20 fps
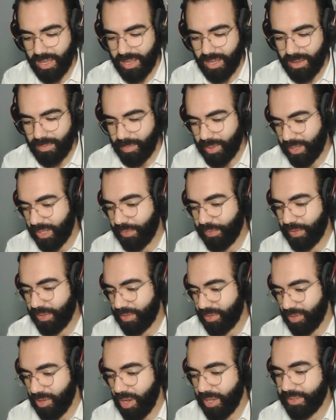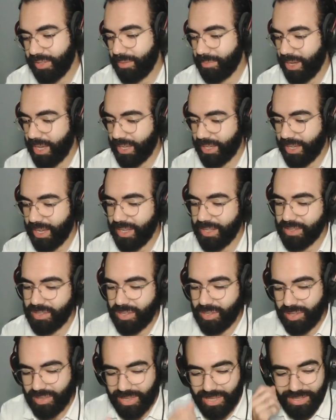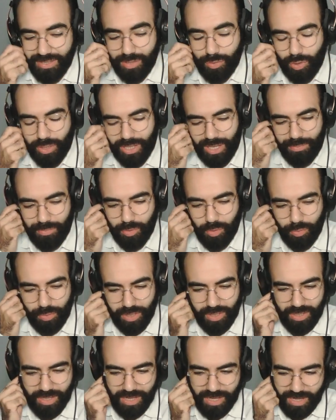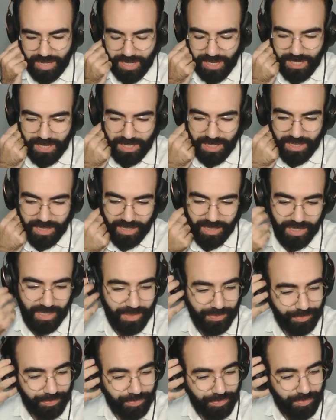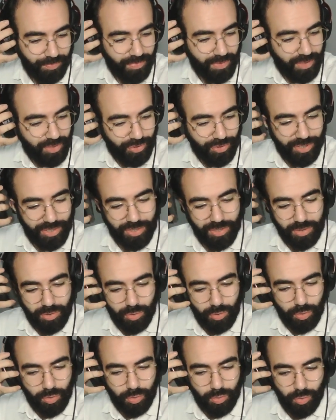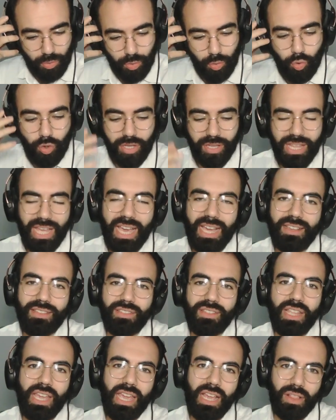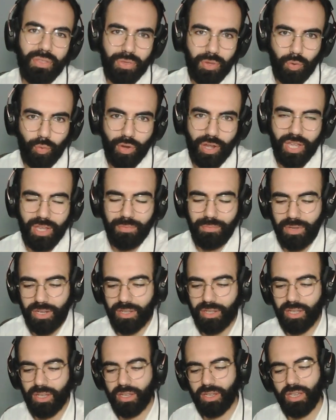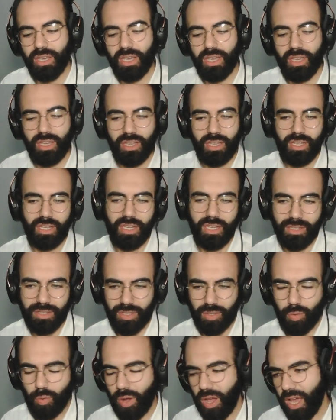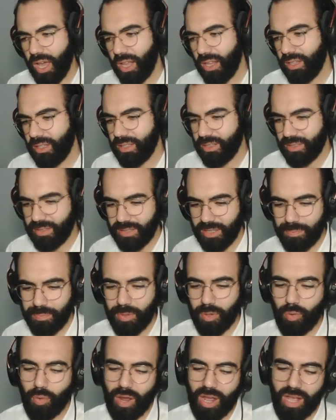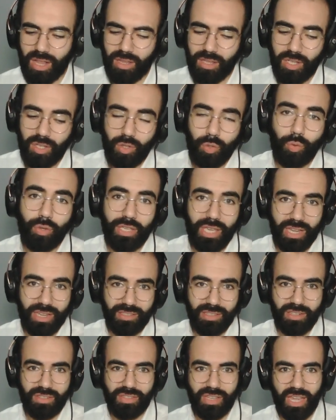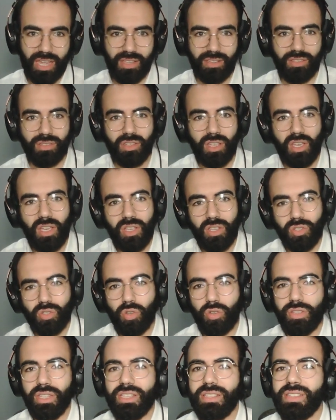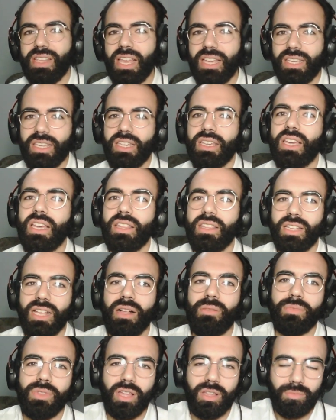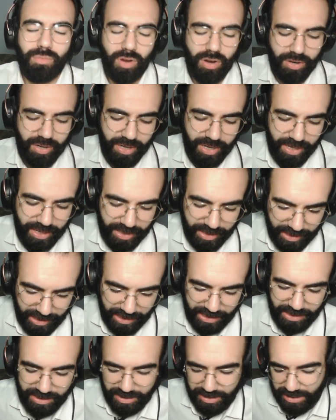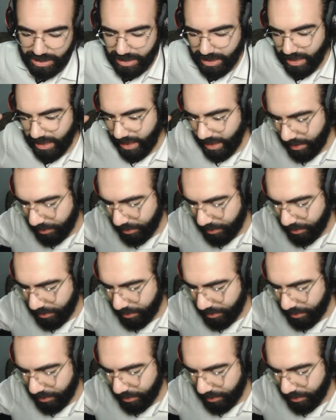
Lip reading: But if it's not, in my case, this is what I'm doing. Just look to relax in a healthy way, meaning eating well, sleeping well, doing exercise, so the psyche can calm down more easily and